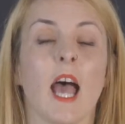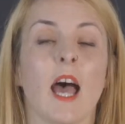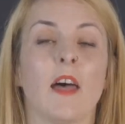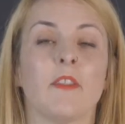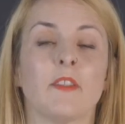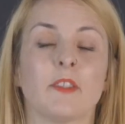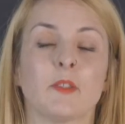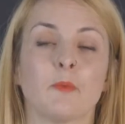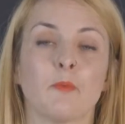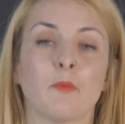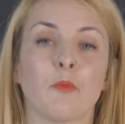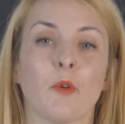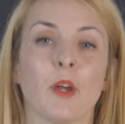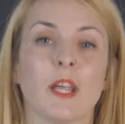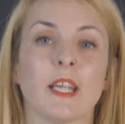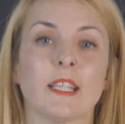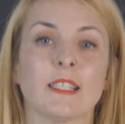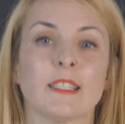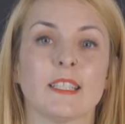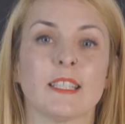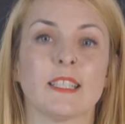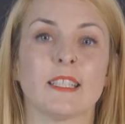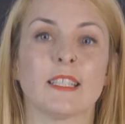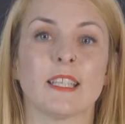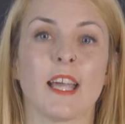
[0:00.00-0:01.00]
and this
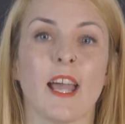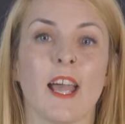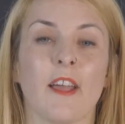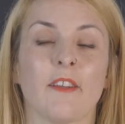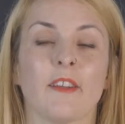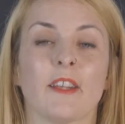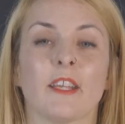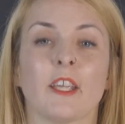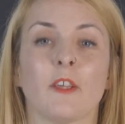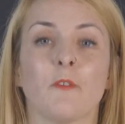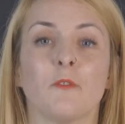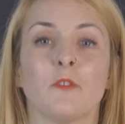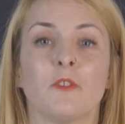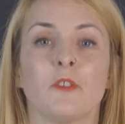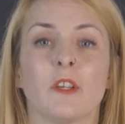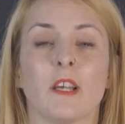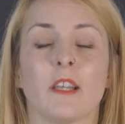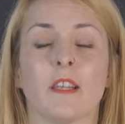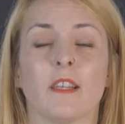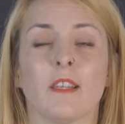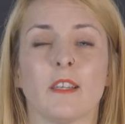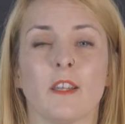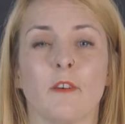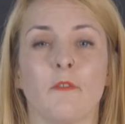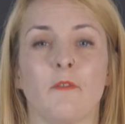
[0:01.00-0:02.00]
breaks it down and gives you
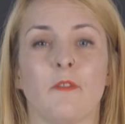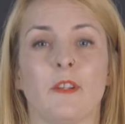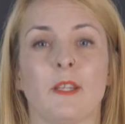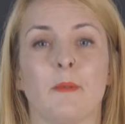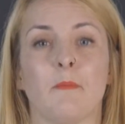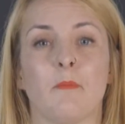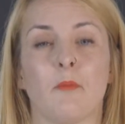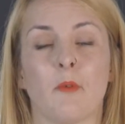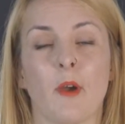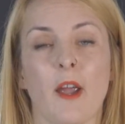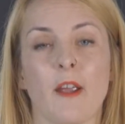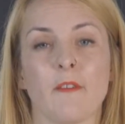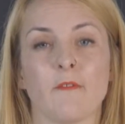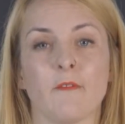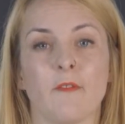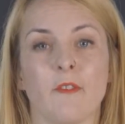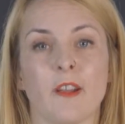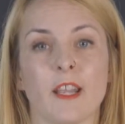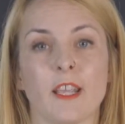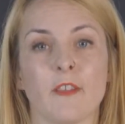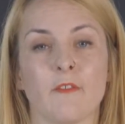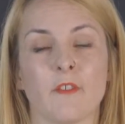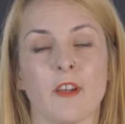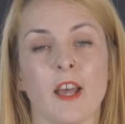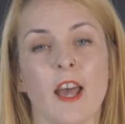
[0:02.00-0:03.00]
that lovely brown
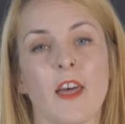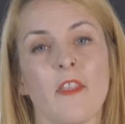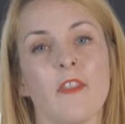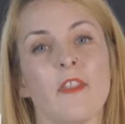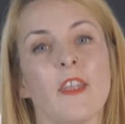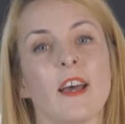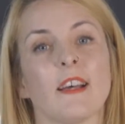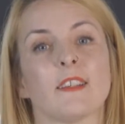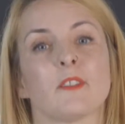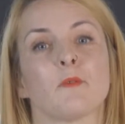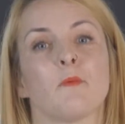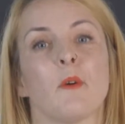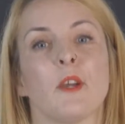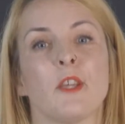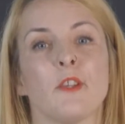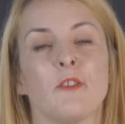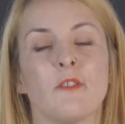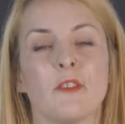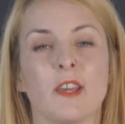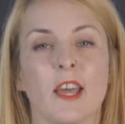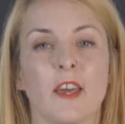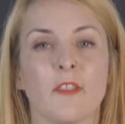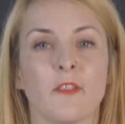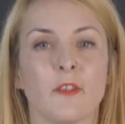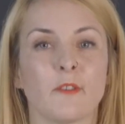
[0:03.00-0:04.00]
flavour, and that's where you
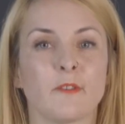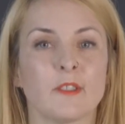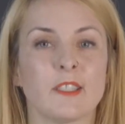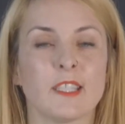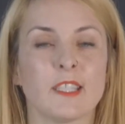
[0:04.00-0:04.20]
get those